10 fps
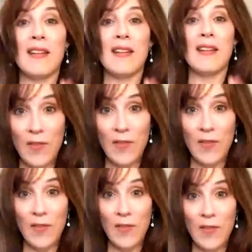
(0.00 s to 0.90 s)
like, I've
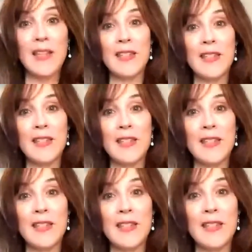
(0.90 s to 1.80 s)
existed
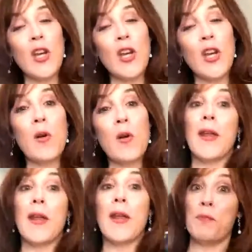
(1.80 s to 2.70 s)
since January,
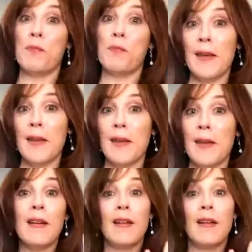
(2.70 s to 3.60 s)
but I've been
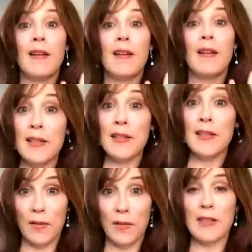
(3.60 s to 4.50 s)

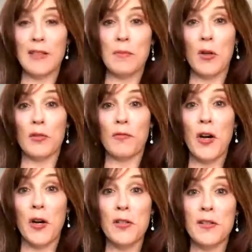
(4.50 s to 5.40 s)
active since March
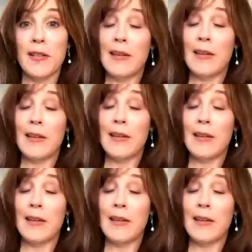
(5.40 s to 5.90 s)
1st.